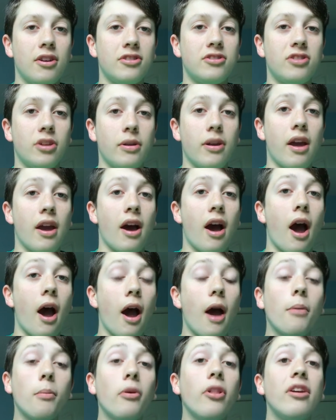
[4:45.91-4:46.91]
So yeah,
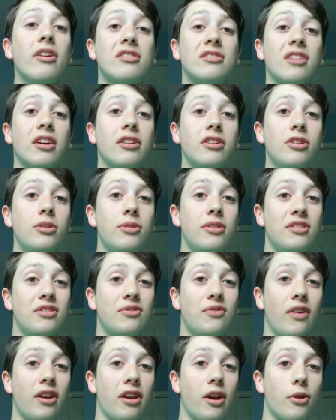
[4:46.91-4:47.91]
I'm really excited to do
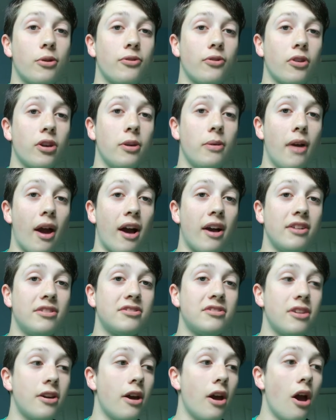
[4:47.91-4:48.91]
these videos for you
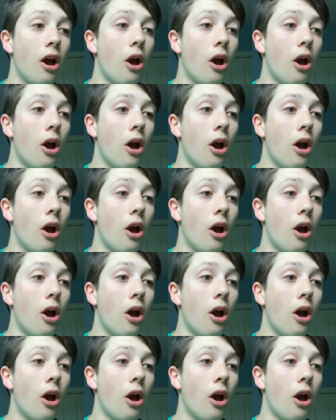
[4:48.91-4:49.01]
guys.